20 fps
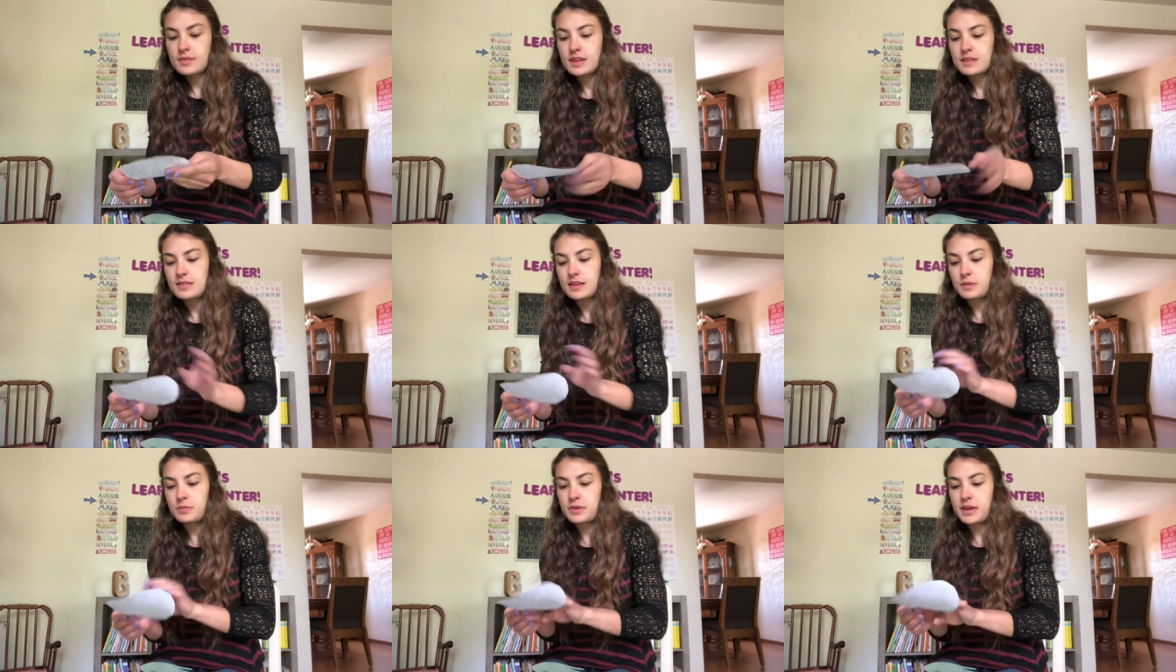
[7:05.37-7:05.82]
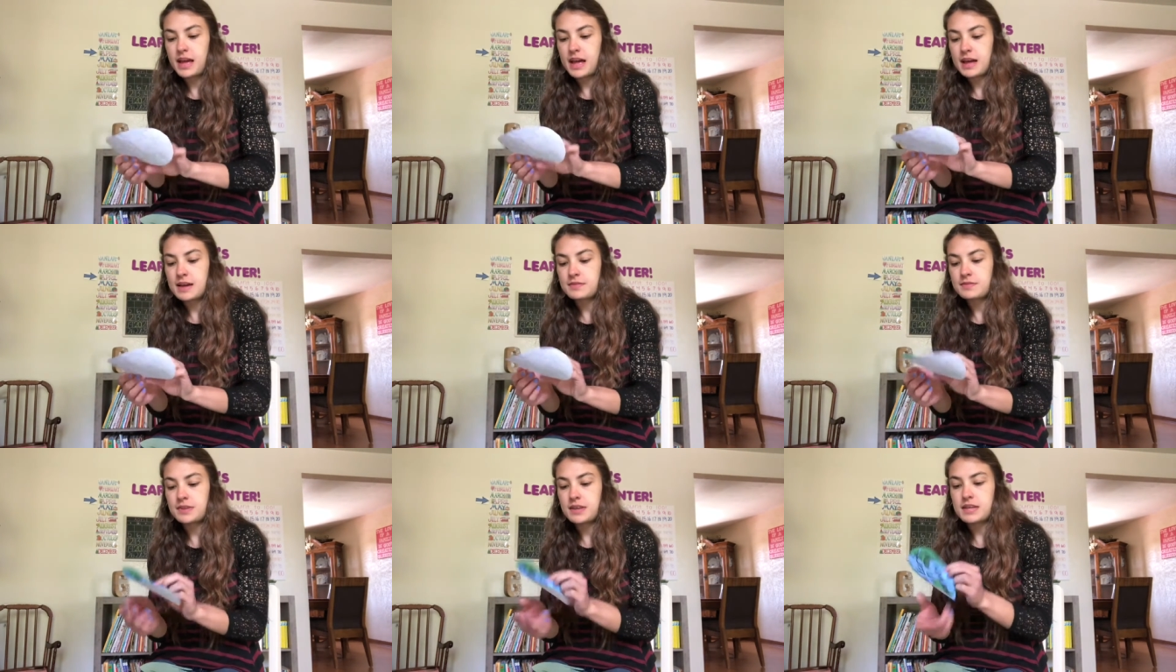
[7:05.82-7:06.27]
that we
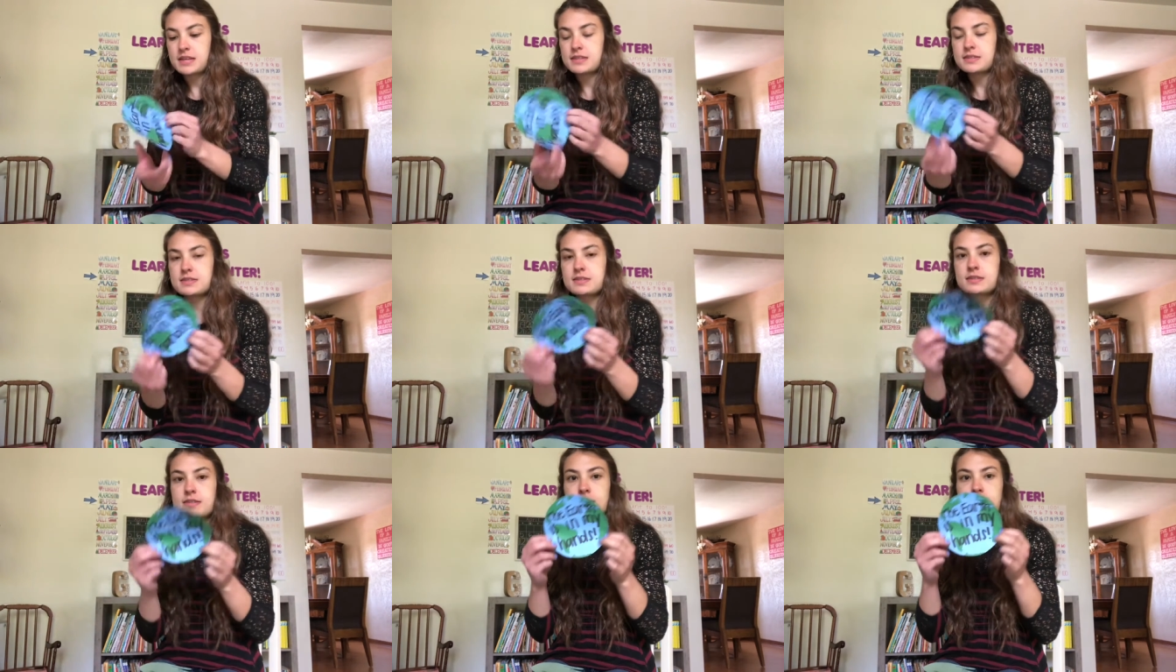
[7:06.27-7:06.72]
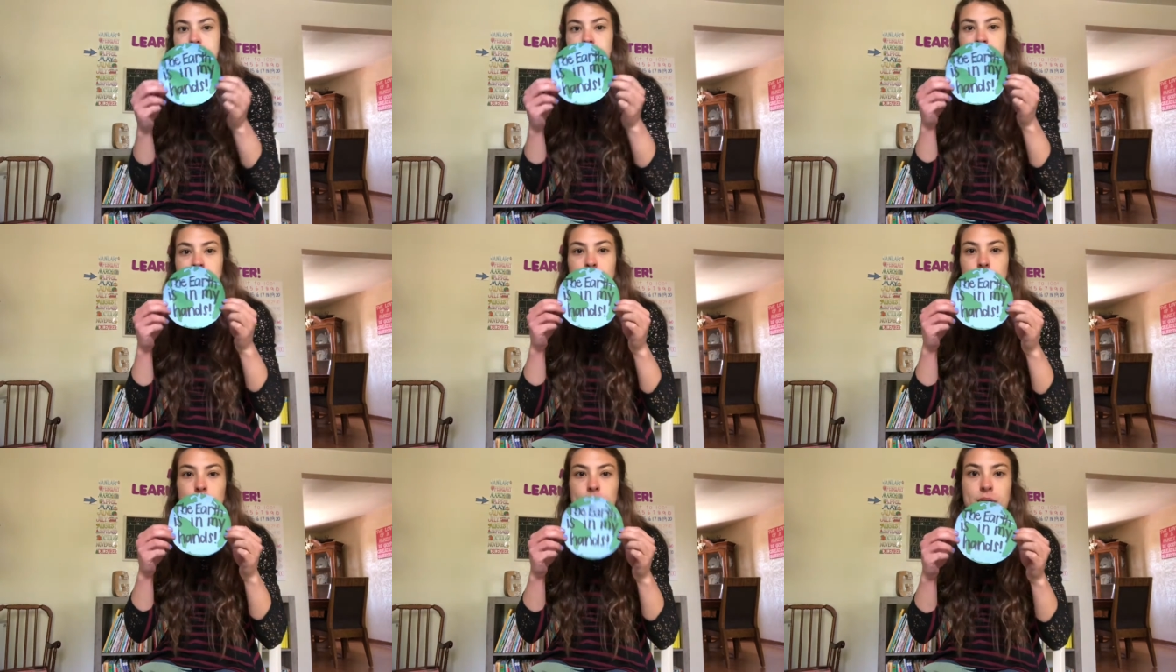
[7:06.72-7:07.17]
have is
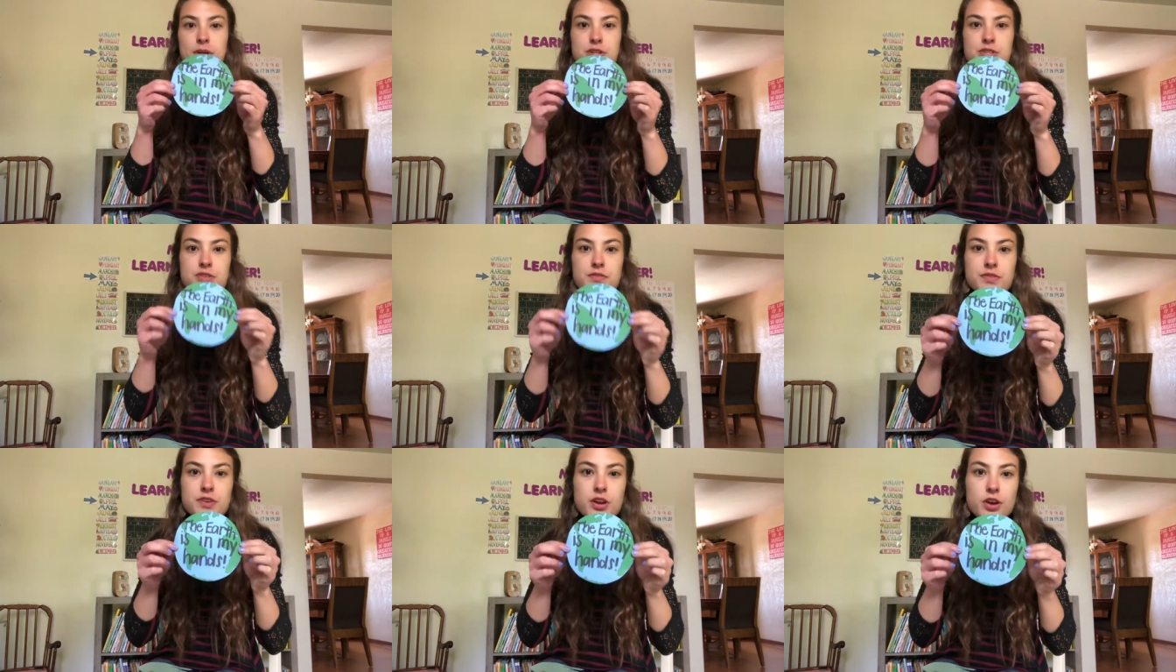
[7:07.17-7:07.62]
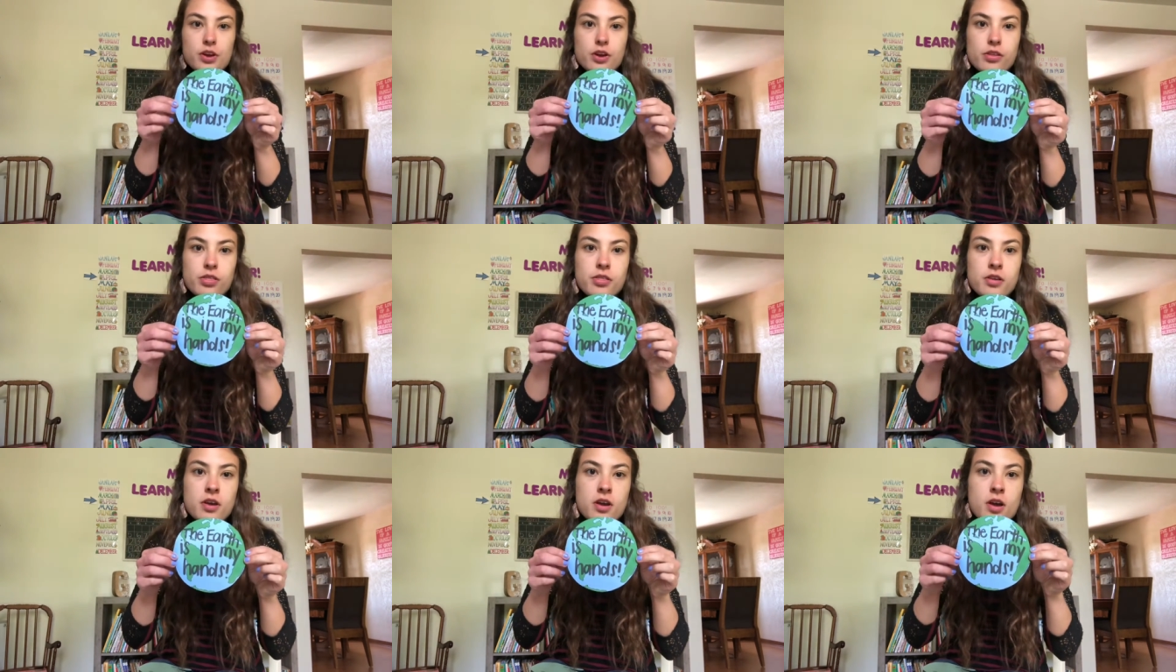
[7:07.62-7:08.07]
our picture of the
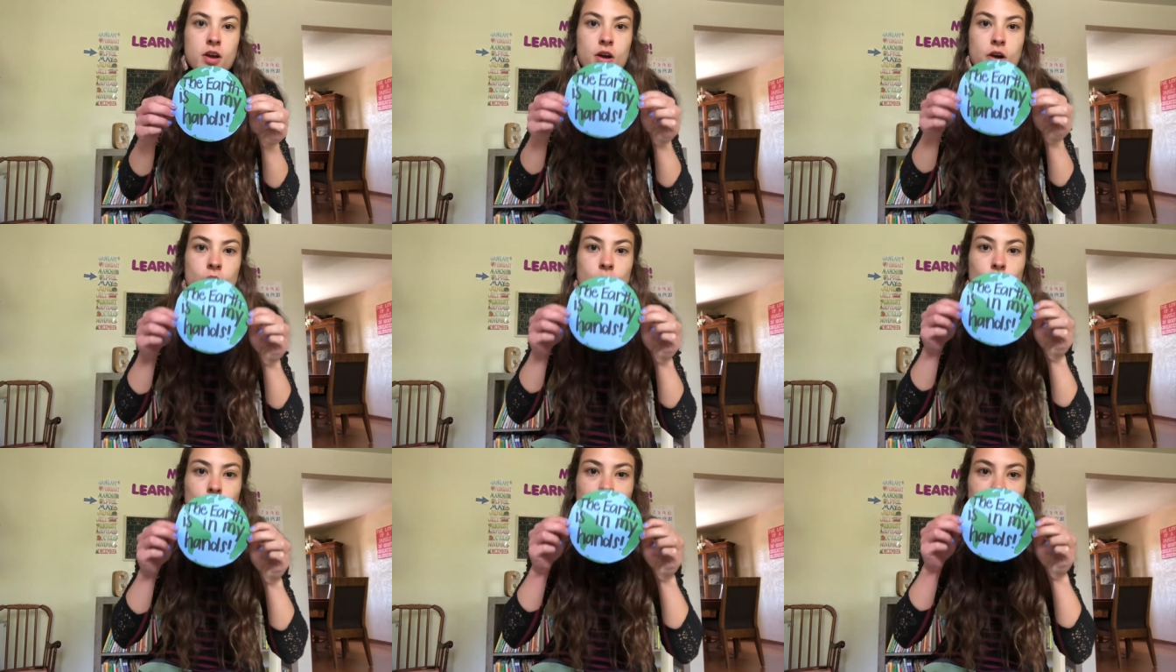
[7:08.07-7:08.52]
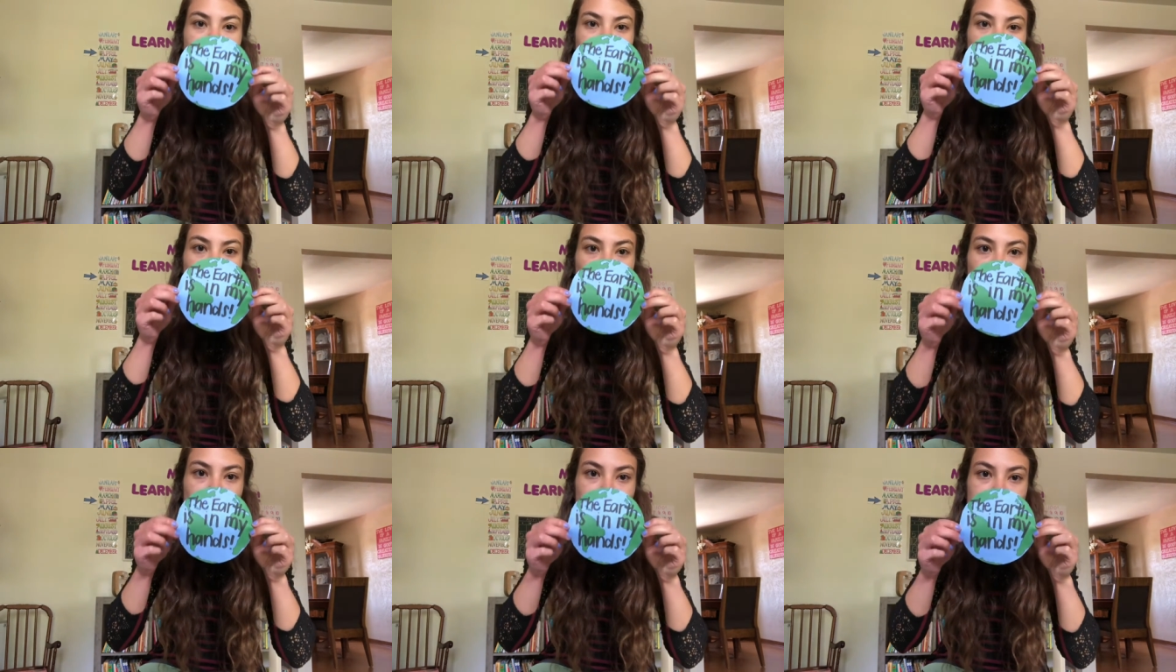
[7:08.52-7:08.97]
earth with the
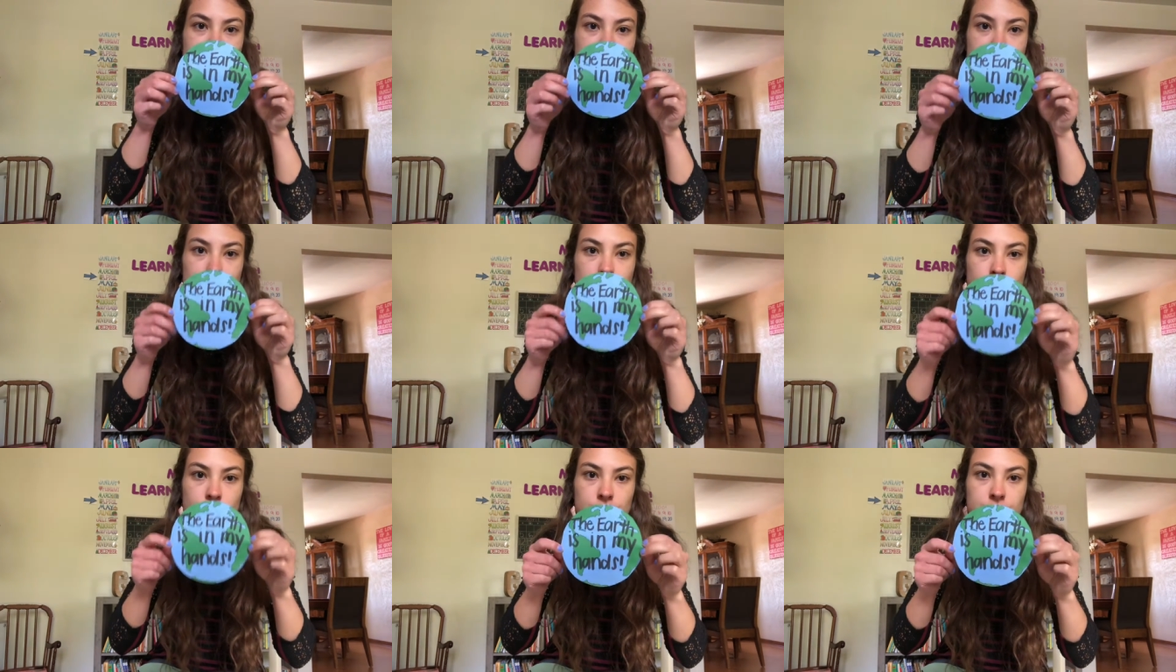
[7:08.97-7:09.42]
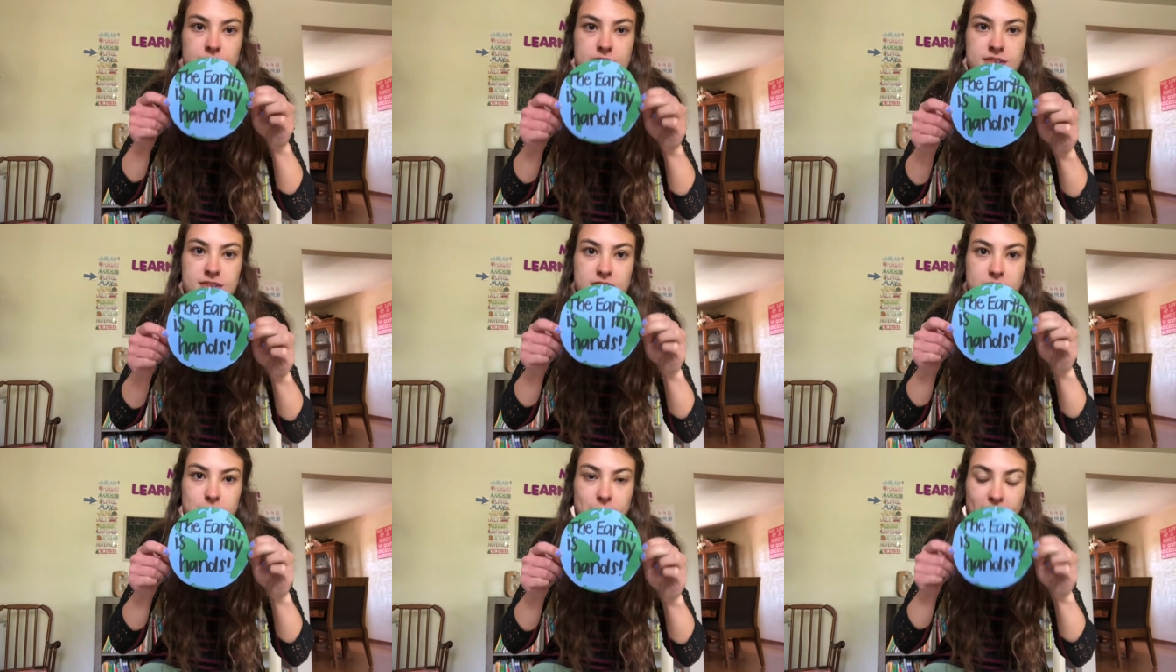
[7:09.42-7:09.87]
words "The earth is
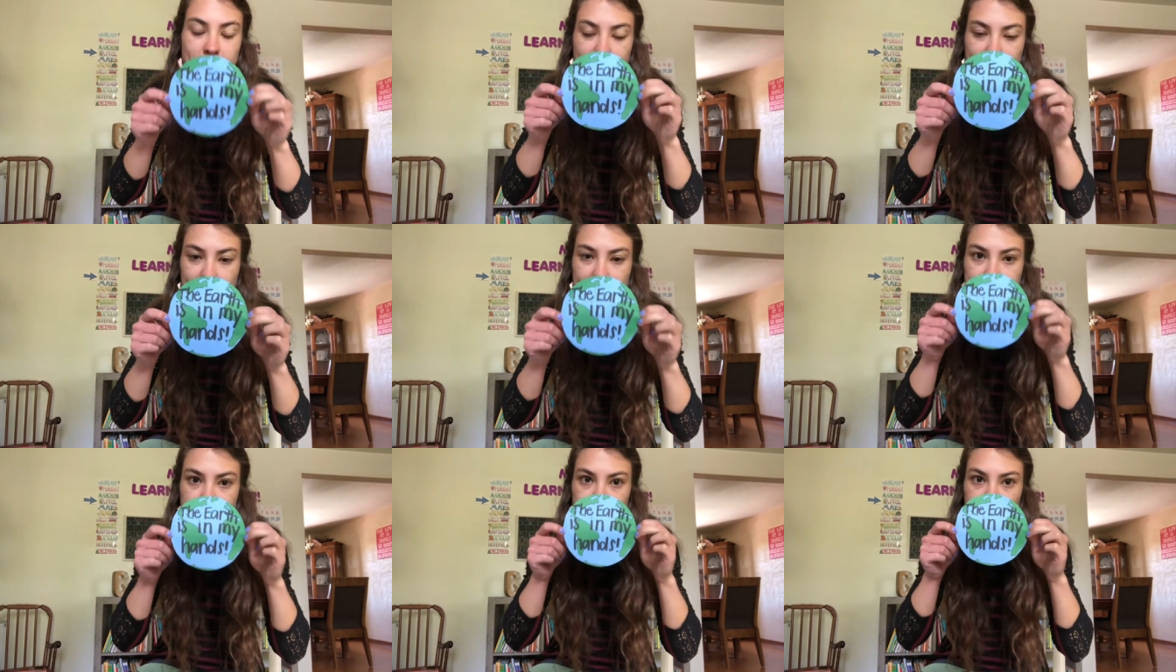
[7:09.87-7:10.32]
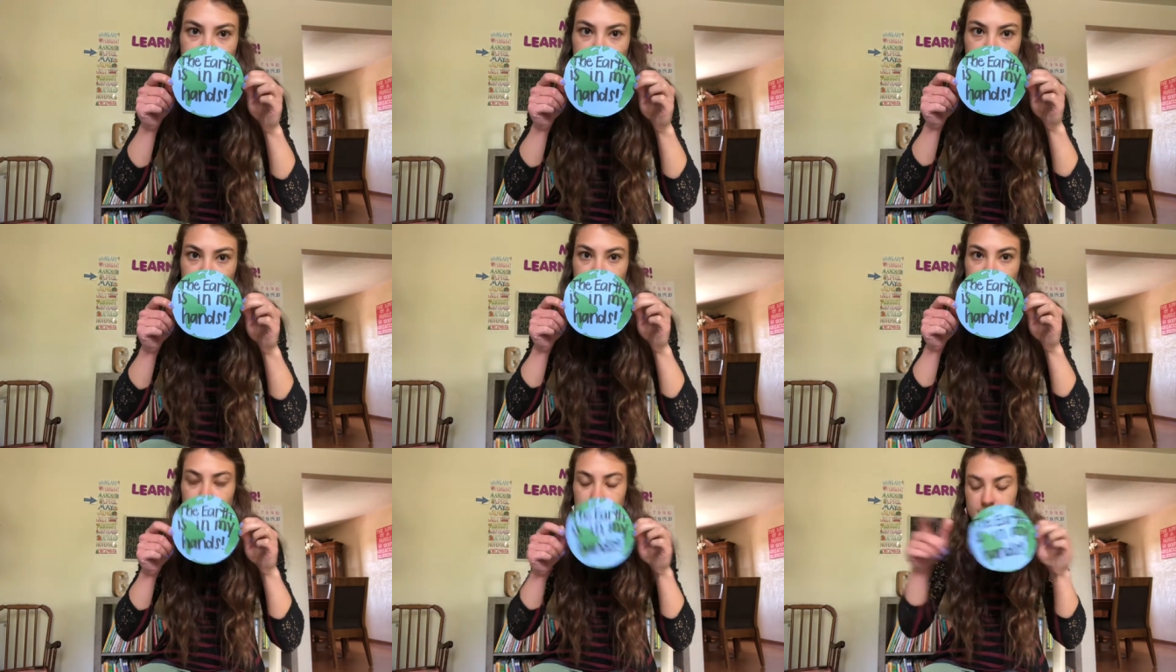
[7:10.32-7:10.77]
in my hands"
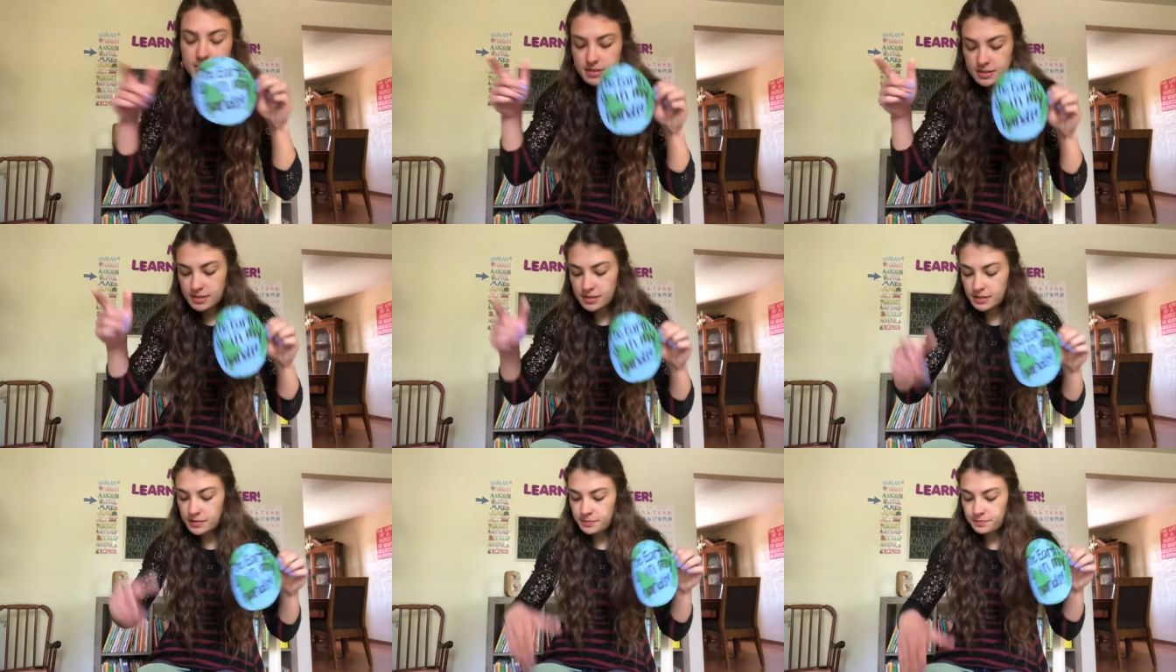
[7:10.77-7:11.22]
written on it.